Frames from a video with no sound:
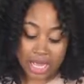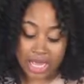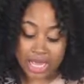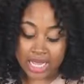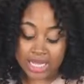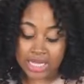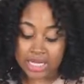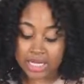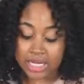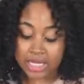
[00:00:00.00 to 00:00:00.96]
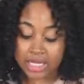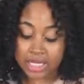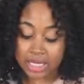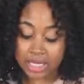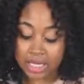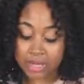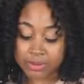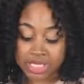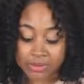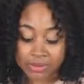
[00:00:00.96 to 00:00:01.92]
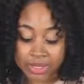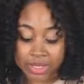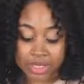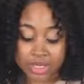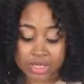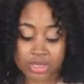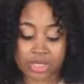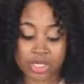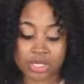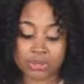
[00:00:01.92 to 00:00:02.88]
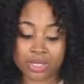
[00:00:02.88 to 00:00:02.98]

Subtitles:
I am keeping the gizzard in,